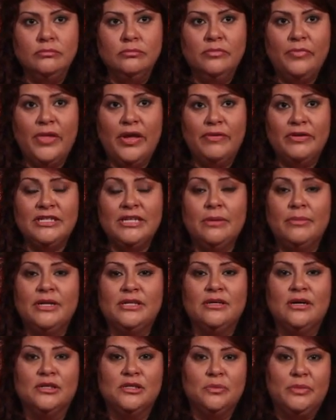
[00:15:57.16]
Every time I
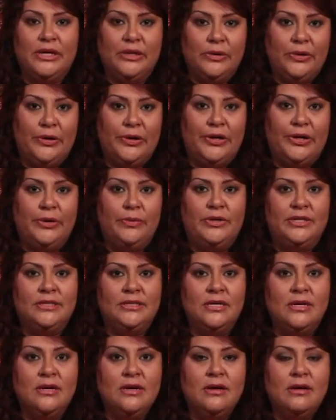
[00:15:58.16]
talked to my lawyer, it was
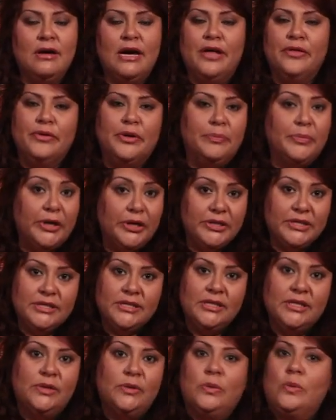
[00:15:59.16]
either in
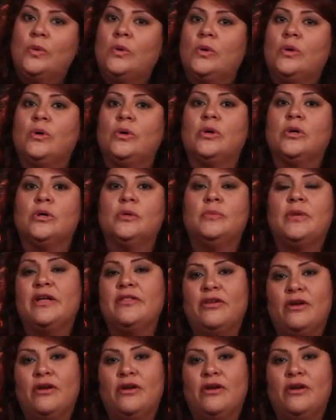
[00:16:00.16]
person or by the